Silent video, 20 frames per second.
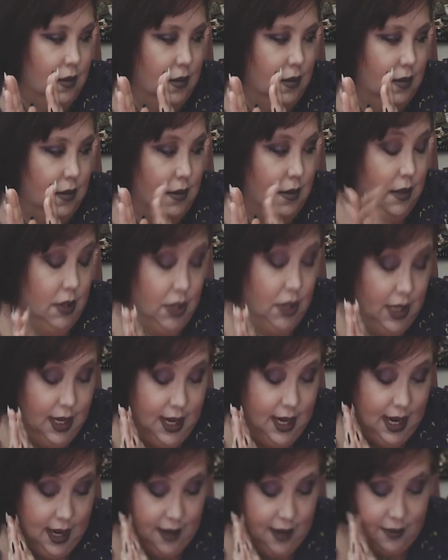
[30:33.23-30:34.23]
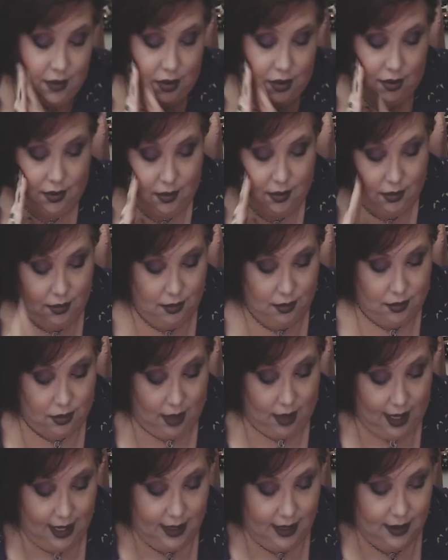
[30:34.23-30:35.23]
They're going to have to
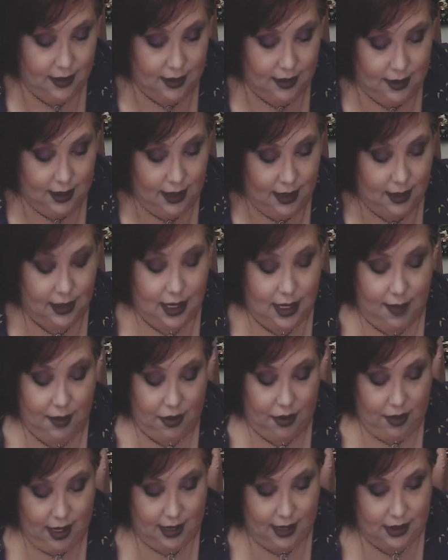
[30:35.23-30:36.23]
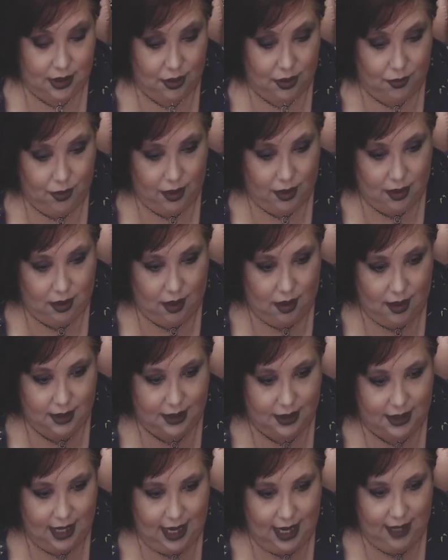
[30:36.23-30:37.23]
try and get Democrats to work
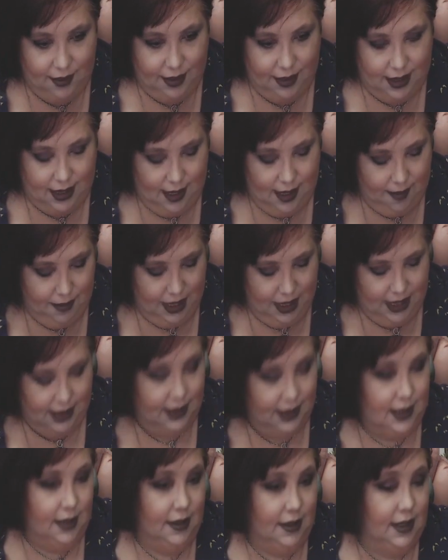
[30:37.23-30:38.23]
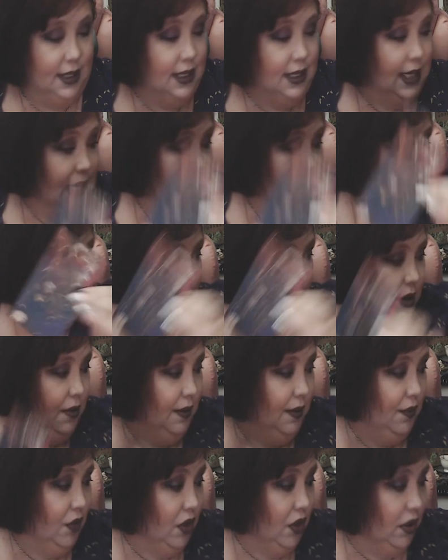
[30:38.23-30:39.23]
alongside with them because here's the death card
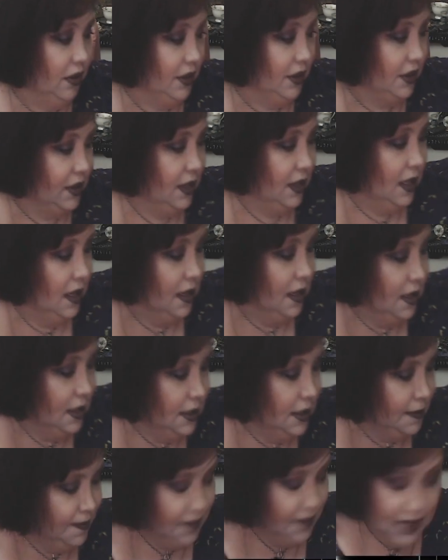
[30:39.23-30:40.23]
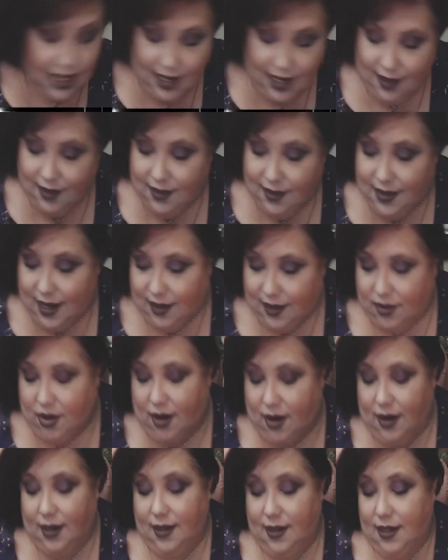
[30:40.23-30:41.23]
reversed. And death
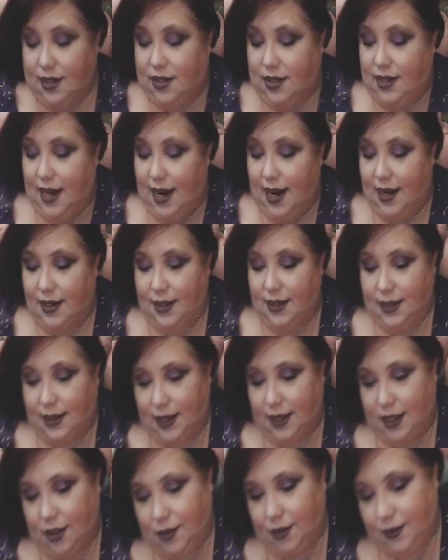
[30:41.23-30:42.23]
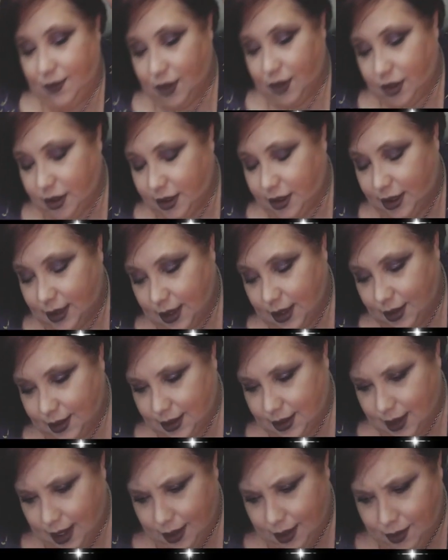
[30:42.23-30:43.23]
card in this deck, let's see here, reversed.
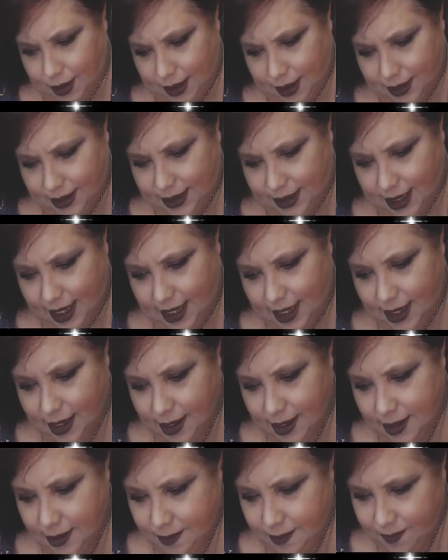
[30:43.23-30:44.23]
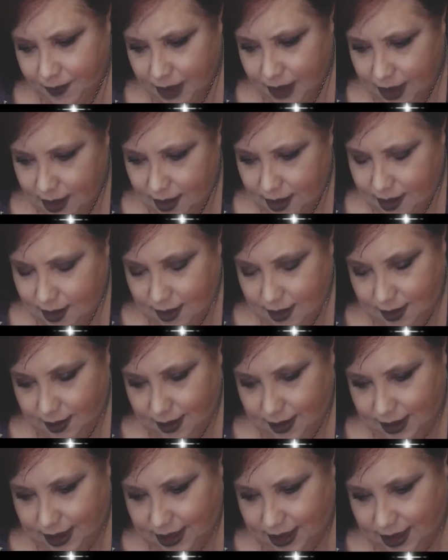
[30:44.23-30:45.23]
It's, I want to say,
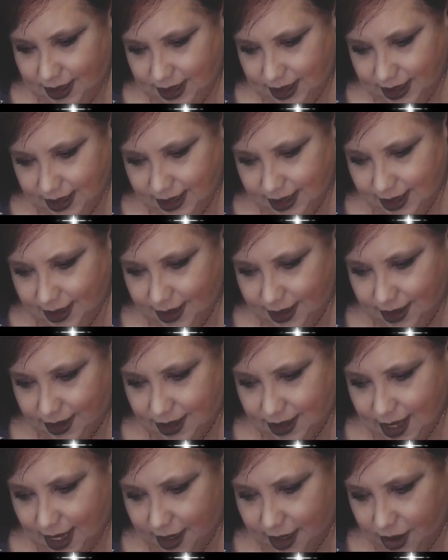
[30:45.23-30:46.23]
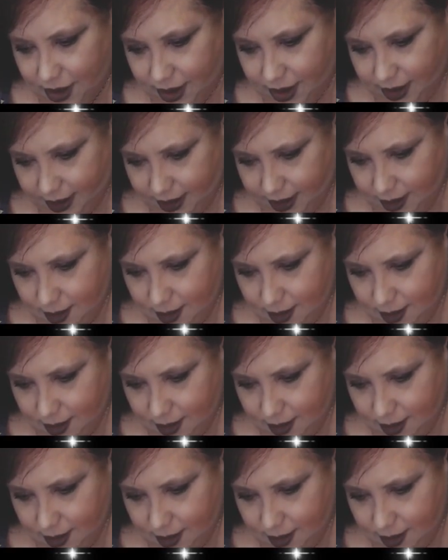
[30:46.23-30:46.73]
yeah, it's not good.